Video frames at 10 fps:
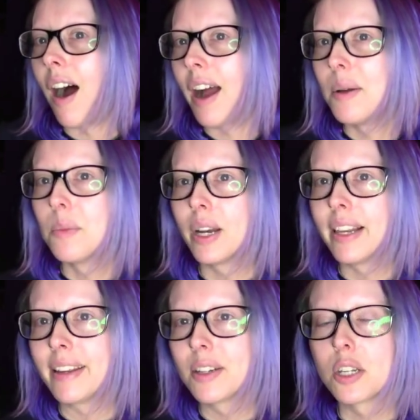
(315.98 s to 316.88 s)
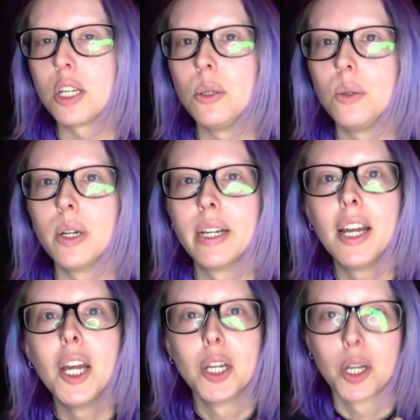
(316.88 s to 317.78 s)
I am willing to
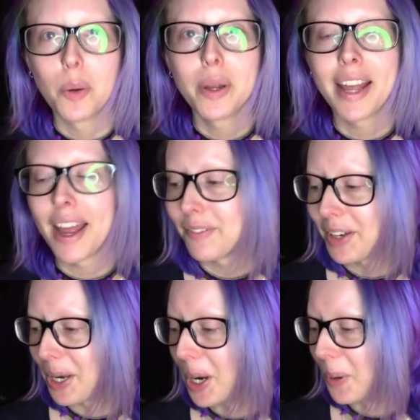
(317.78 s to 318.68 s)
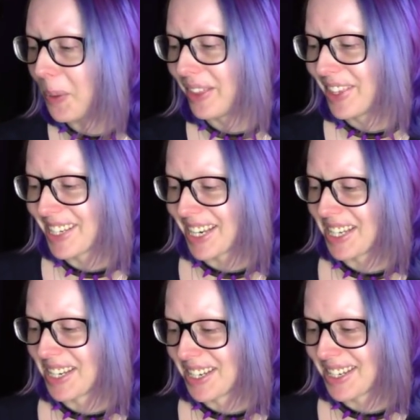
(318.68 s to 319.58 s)
go in heavy with the
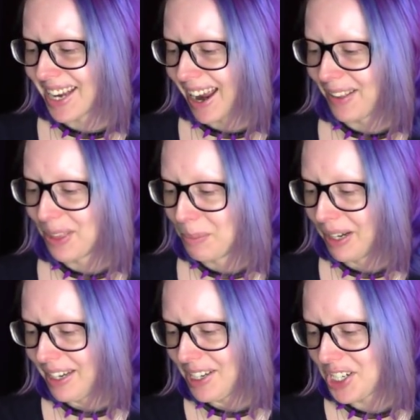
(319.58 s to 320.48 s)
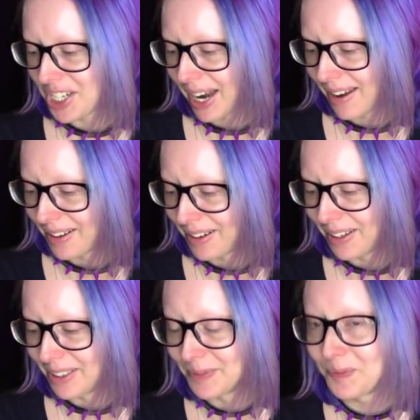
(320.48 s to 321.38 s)
scissors and the bleach
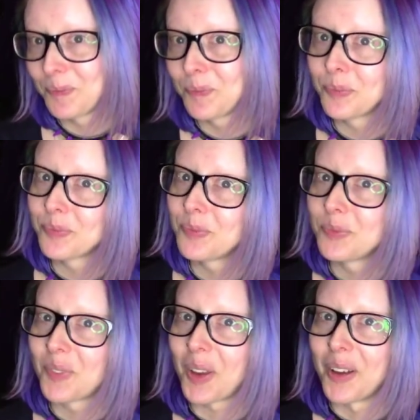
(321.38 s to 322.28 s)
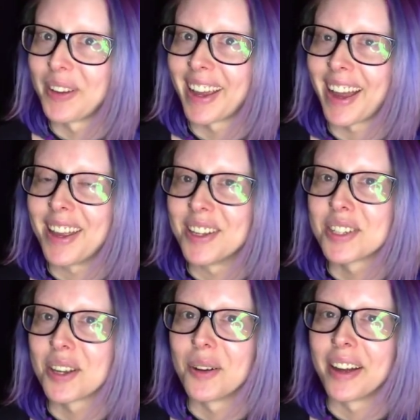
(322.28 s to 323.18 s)
and okay,
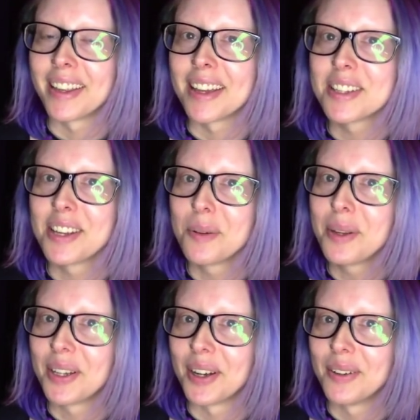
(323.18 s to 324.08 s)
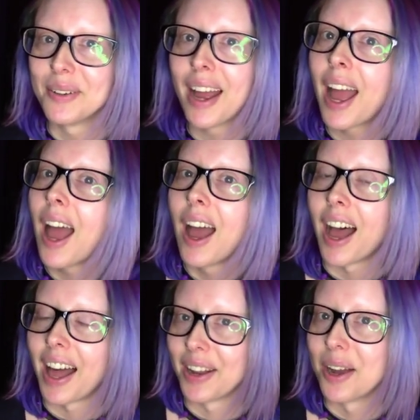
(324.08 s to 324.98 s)
so I guess here we go,
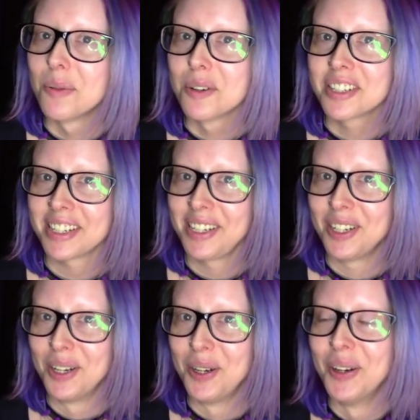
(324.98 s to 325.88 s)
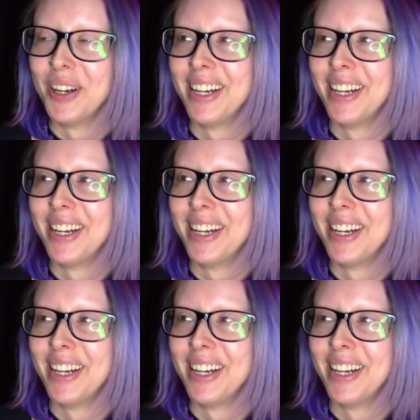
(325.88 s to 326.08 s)
and I will see you